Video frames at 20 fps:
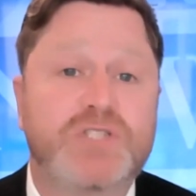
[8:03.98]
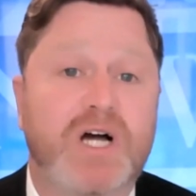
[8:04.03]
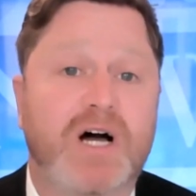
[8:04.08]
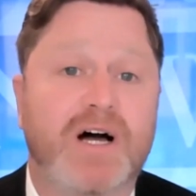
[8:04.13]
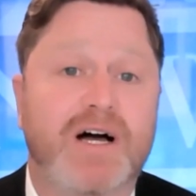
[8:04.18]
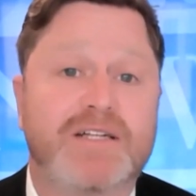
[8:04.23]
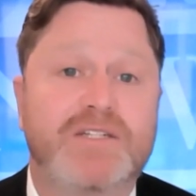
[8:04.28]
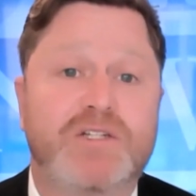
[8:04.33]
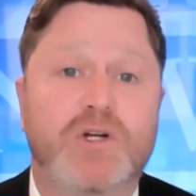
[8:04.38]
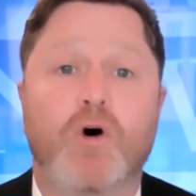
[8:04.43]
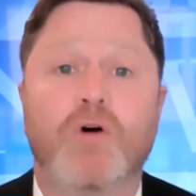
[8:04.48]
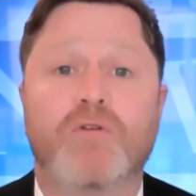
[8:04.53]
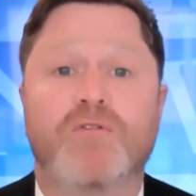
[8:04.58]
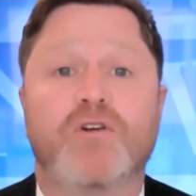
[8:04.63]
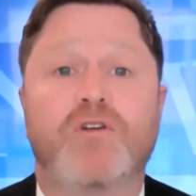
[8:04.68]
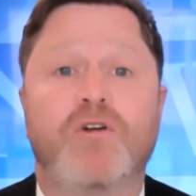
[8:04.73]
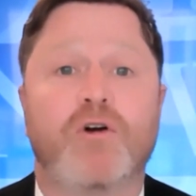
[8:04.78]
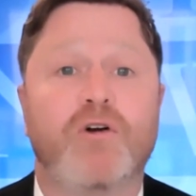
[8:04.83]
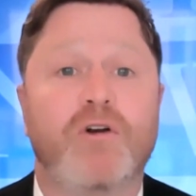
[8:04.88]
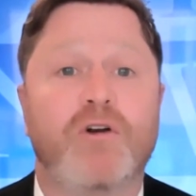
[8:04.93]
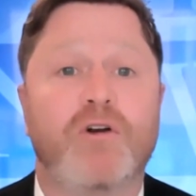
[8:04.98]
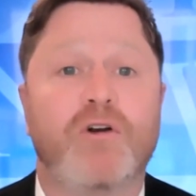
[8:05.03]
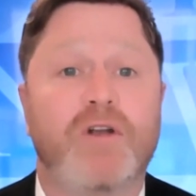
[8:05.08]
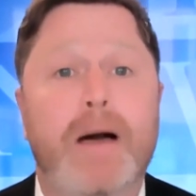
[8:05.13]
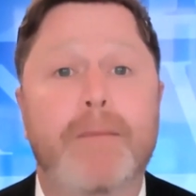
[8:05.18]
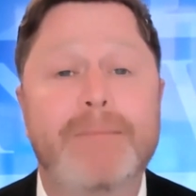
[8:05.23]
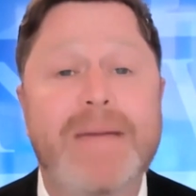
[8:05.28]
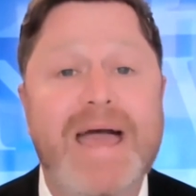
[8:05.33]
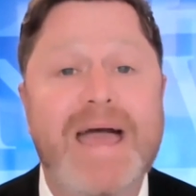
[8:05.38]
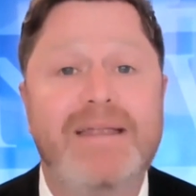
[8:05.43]
judge overturning a
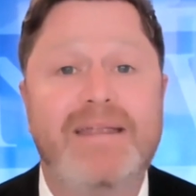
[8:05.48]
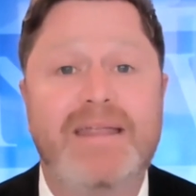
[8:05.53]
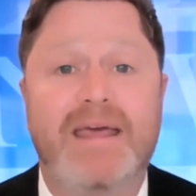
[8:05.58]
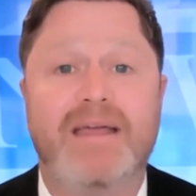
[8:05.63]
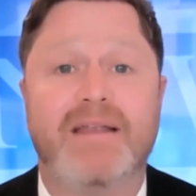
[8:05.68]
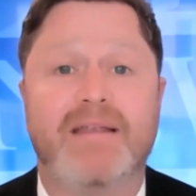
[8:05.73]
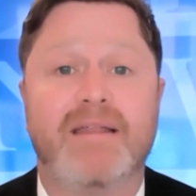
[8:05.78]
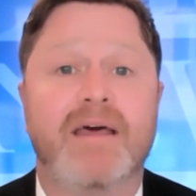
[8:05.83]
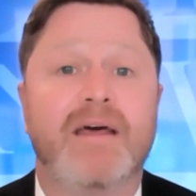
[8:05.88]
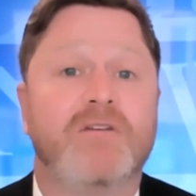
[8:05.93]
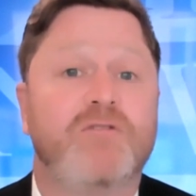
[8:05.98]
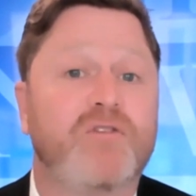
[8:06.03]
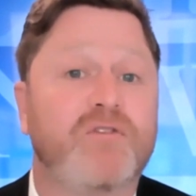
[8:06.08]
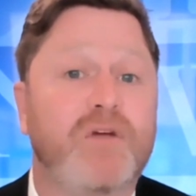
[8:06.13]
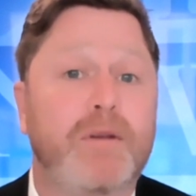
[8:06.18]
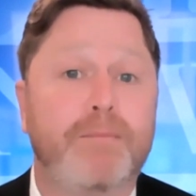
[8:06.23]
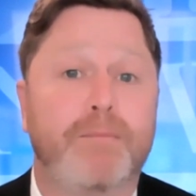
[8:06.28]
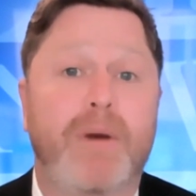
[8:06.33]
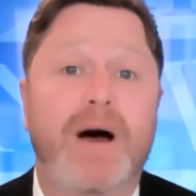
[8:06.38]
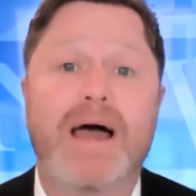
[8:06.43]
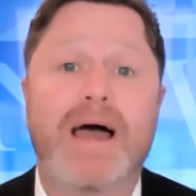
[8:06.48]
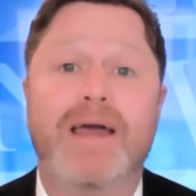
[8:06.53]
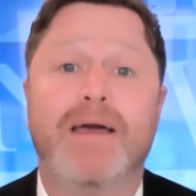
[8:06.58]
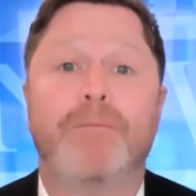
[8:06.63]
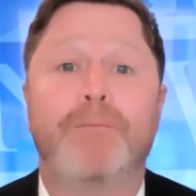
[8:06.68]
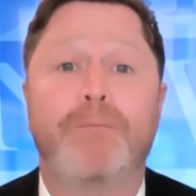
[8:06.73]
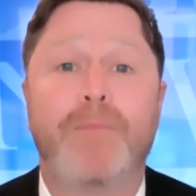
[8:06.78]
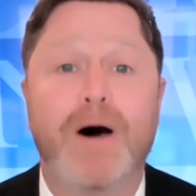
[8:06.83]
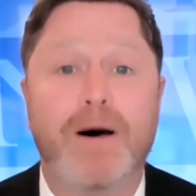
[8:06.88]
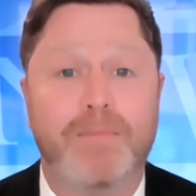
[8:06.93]
mandate driven by
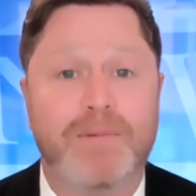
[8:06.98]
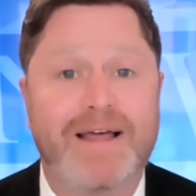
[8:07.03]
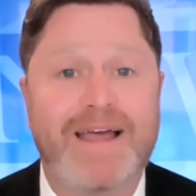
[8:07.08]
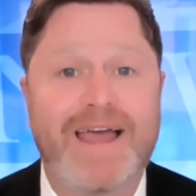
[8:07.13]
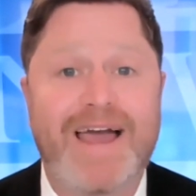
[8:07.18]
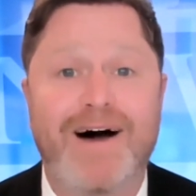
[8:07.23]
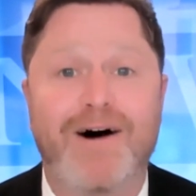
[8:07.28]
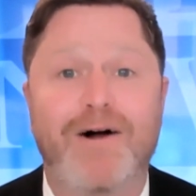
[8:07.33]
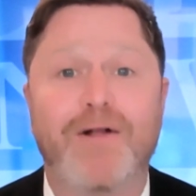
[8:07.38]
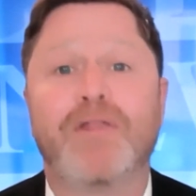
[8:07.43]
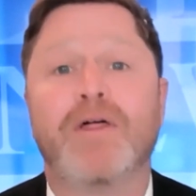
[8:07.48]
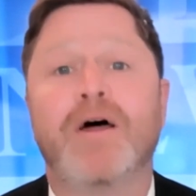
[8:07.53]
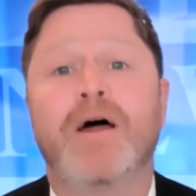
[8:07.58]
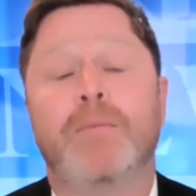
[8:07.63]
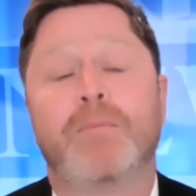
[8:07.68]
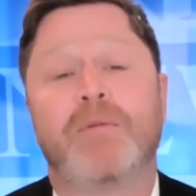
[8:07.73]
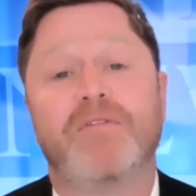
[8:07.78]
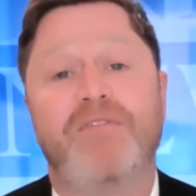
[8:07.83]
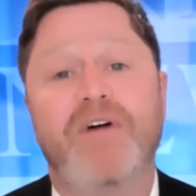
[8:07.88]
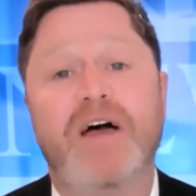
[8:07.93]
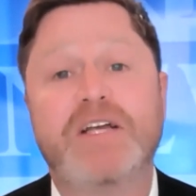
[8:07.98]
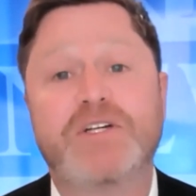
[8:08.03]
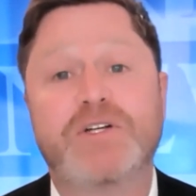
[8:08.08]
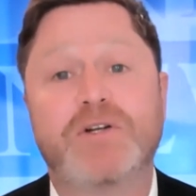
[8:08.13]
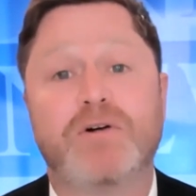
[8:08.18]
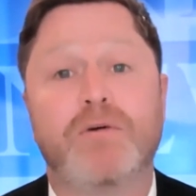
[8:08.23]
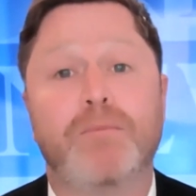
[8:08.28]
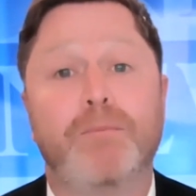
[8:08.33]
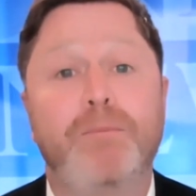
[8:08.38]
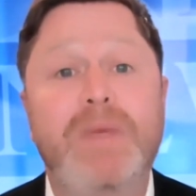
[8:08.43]
public health
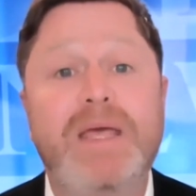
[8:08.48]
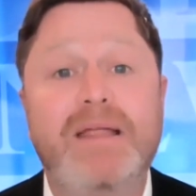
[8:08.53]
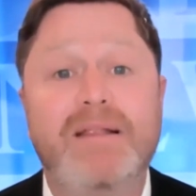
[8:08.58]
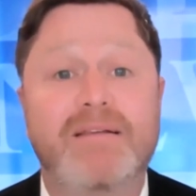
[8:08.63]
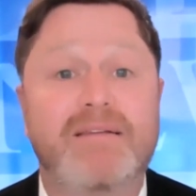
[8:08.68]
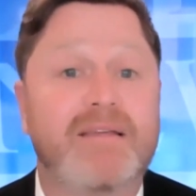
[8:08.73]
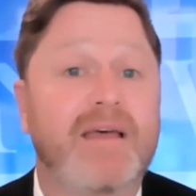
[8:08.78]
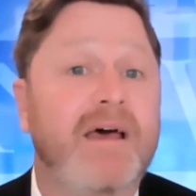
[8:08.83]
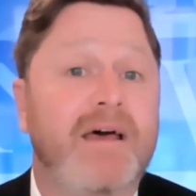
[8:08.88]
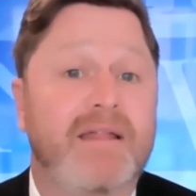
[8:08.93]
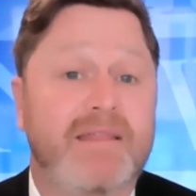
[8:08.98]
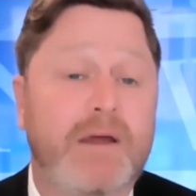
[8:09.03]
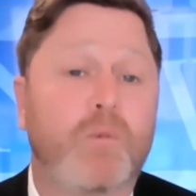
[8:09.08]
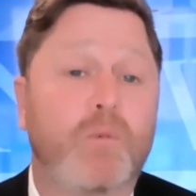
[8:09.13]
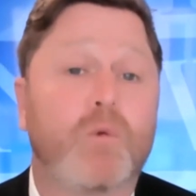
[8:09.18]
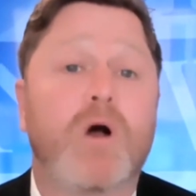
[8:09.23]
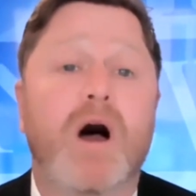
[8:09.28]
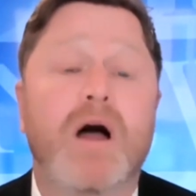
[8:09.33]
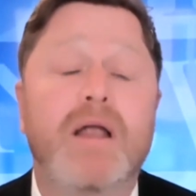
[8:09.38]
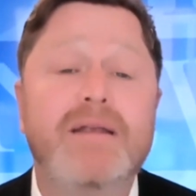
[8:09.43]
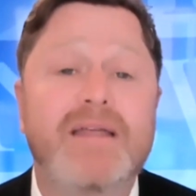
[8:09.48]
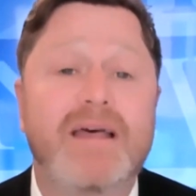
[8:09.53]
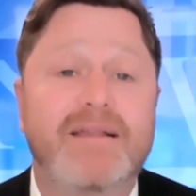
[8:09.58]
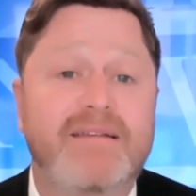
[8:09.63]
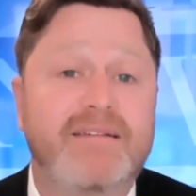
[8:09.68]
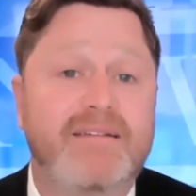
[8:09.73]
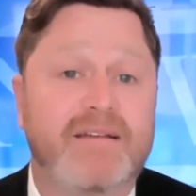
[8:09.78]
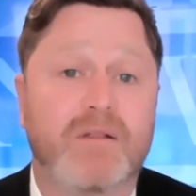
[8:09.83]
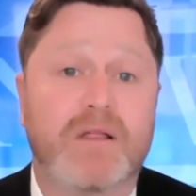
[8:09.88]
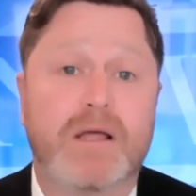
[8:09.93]
professional means that we're
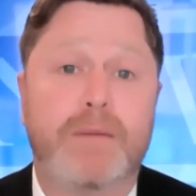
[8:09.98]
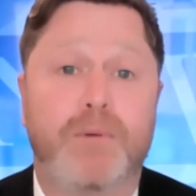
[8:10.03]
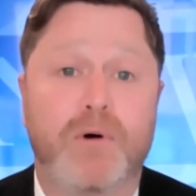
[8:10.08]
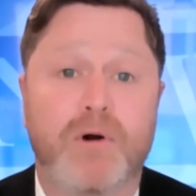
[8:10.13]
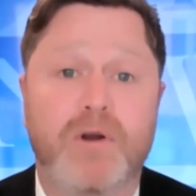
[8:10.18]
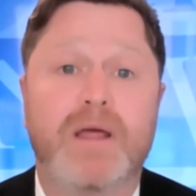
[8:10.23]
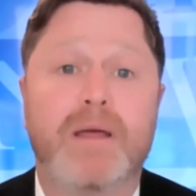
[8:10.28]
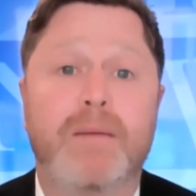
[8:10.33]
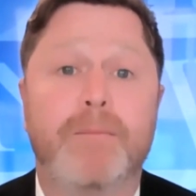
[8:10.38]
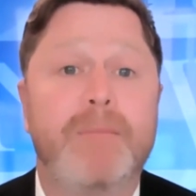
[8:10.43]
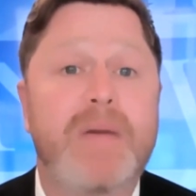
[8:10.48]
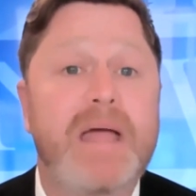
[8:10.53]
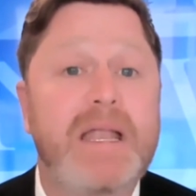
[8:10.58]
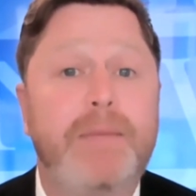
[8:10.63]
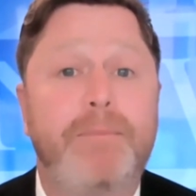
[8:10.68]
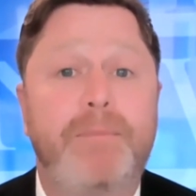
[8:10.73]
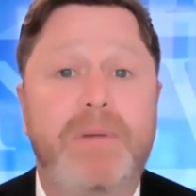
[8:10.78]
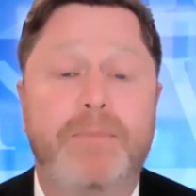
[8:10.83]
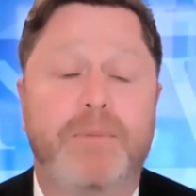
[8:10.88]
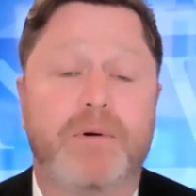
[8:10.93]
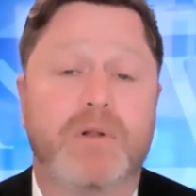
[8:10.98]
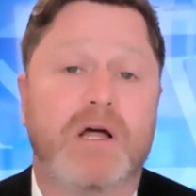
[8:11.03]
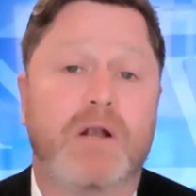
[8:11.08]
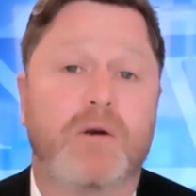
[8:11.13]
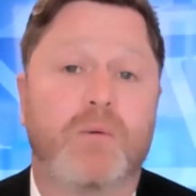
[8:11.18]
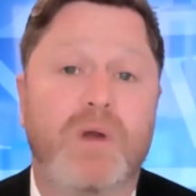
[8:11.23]
unnecessarily putting many people at